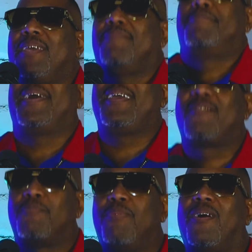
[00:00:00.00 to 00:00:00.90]
beat
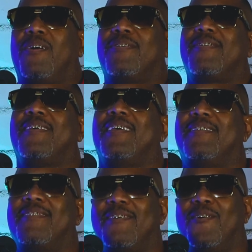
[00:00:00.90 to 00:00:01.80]
baseball
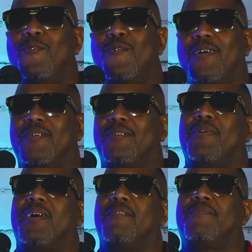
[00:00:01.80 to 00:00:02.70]
since, I was
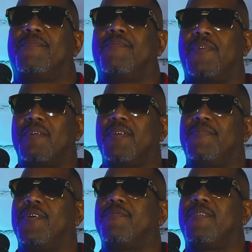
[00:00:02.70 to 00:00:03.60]
probably
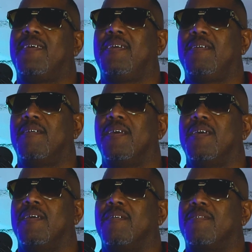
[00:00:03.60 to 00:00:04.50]

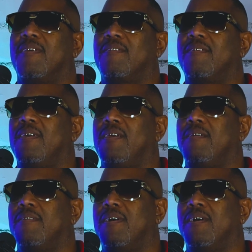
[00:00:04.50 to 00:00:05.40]
15,
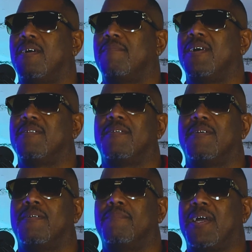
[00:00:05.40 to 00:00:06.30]
16,
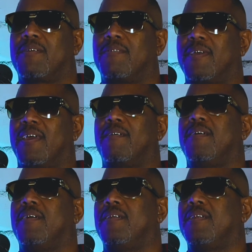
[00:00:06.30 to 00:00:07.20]
under Michael
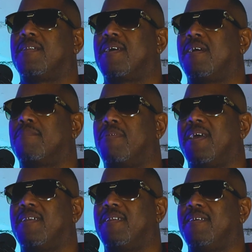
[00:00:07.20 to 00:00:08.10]
Garrett and Doc
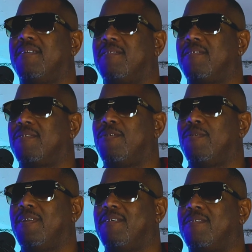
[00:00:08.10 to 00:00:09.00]
Bradley's
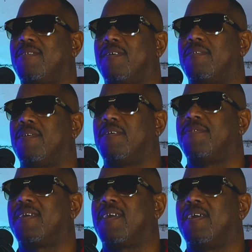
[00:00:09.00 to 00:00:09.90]
tutelage
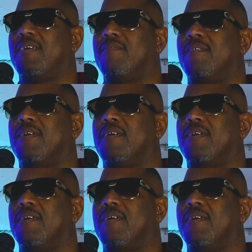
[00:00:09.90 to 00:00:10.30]
of the game.